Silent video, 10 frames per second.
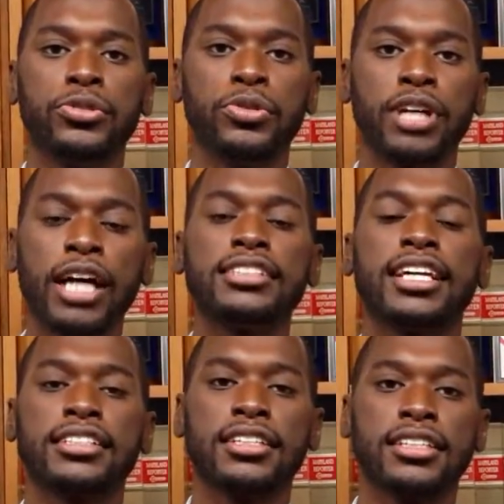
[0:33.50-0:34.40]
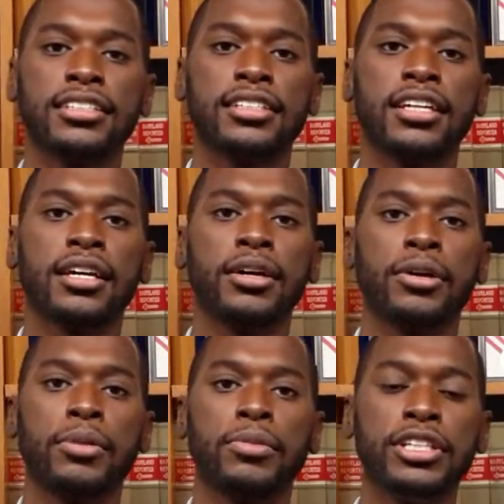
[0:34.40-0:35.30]
To contact us,
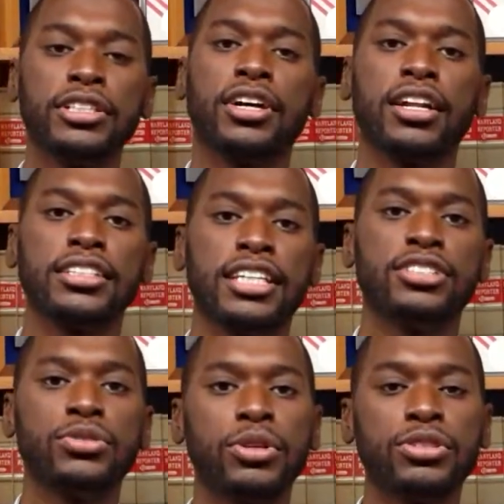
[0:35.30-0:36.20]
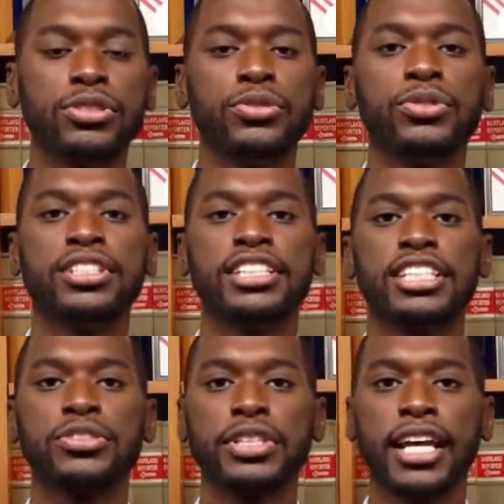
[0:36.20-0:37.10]
please call us at
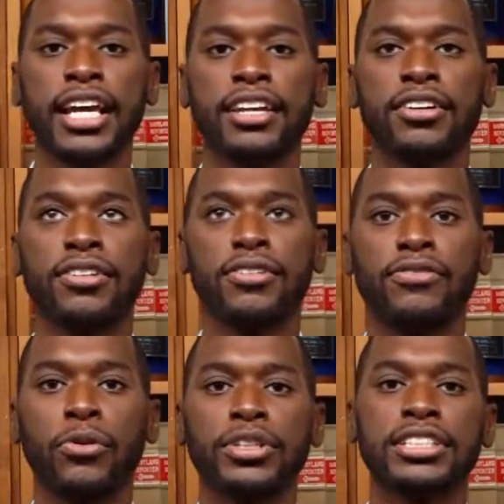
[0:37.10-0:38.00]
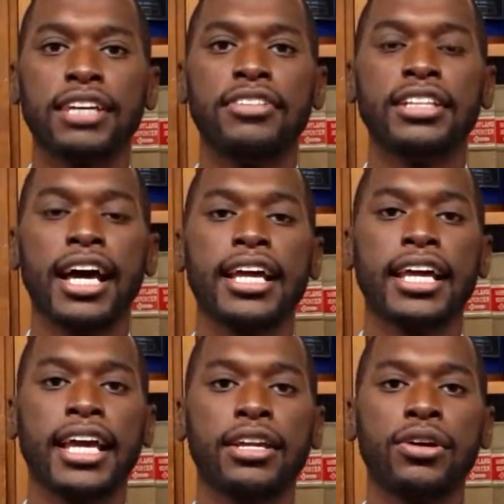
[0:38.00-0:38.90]

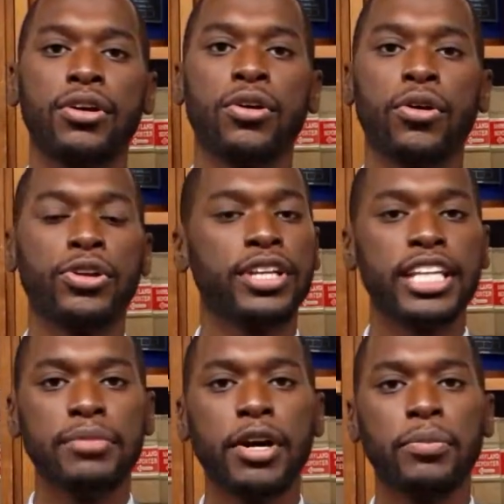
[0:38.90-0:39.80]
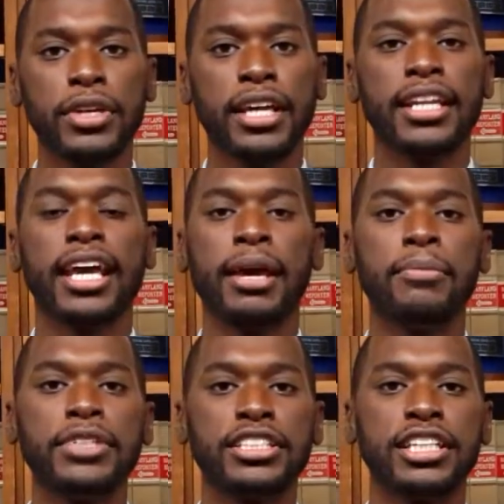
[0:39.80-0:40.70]
202-638-4798, or you can email me at
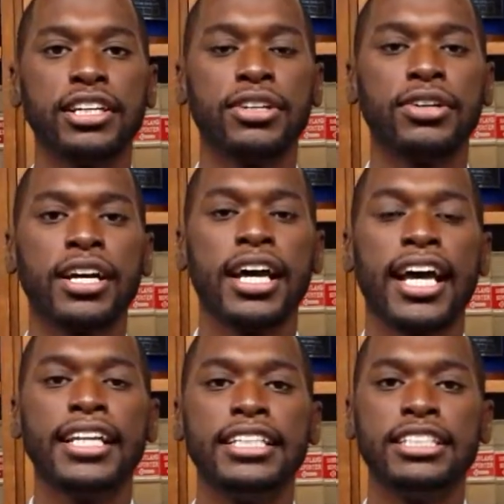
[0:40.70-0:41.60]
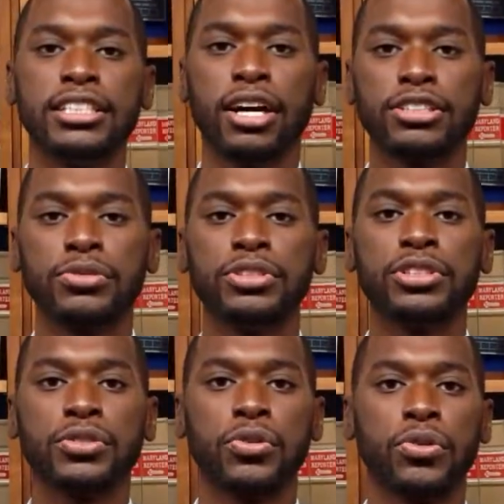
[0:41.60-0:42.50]

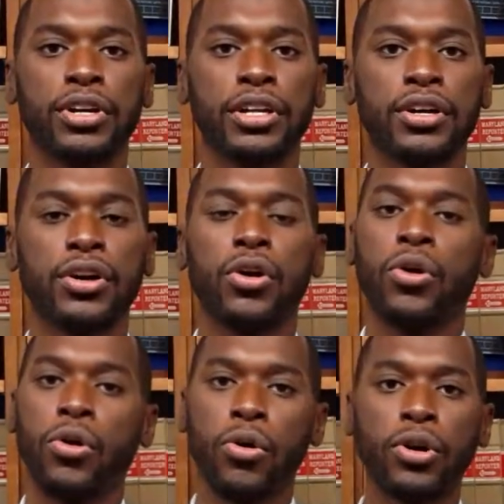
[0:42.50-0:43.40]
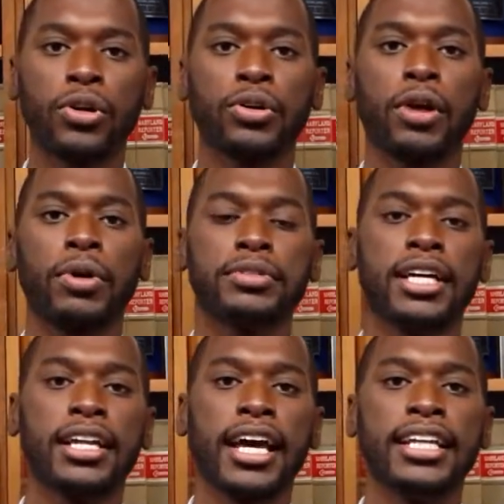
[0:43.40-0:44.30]
mmichel@dclawstudentsincourt.org, or go to our
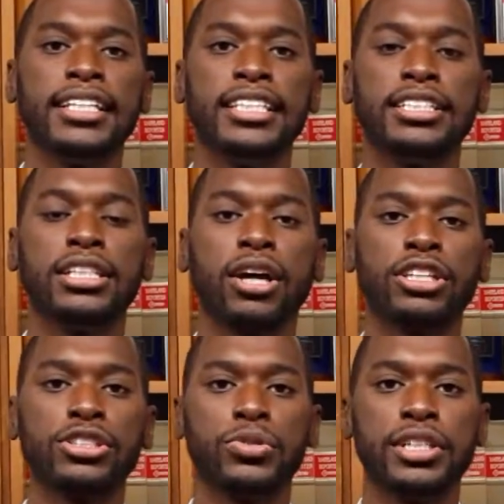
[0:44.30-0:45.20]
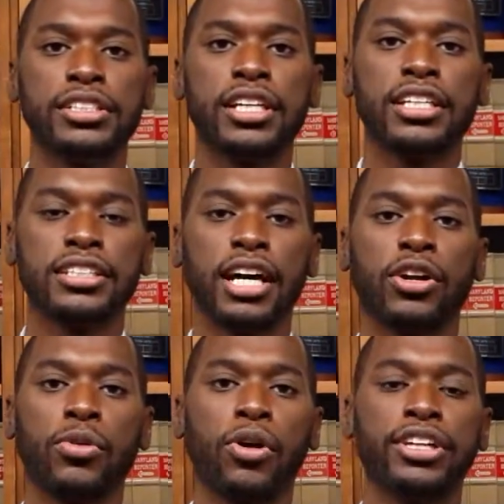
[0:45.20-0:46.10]
website at
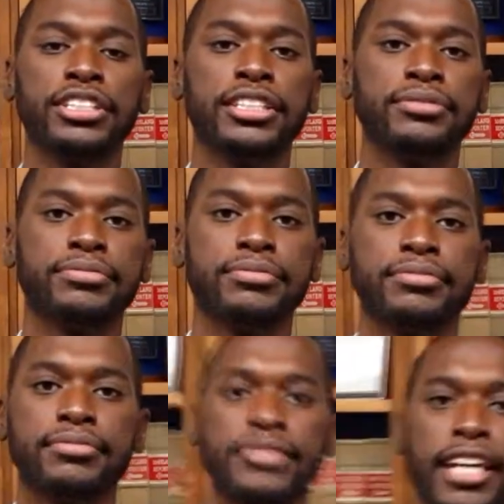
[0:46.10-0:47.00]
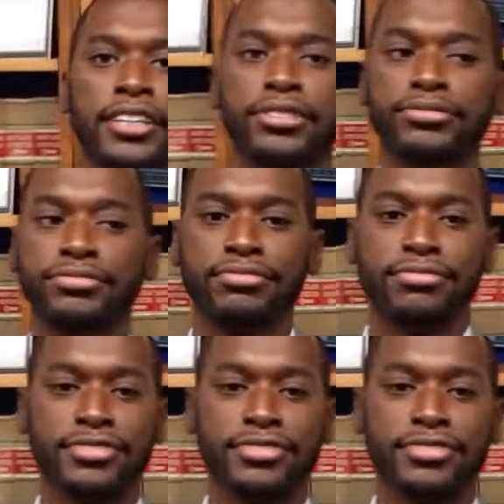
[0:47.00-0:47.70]
dclawstudents.org. Thank you.